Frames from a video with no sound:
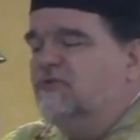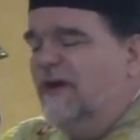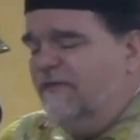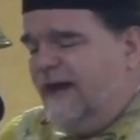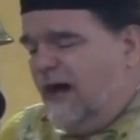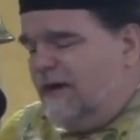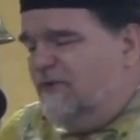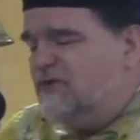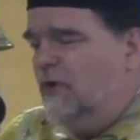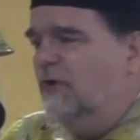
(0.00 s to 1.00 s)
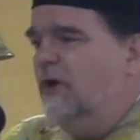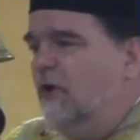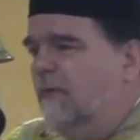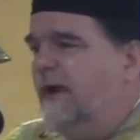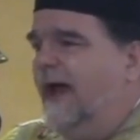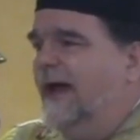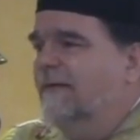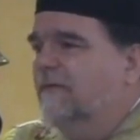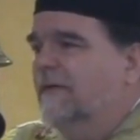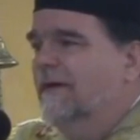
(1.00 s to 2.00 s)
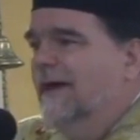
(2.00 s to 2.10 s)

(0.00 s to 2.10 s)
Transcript: driven out of his own homeland,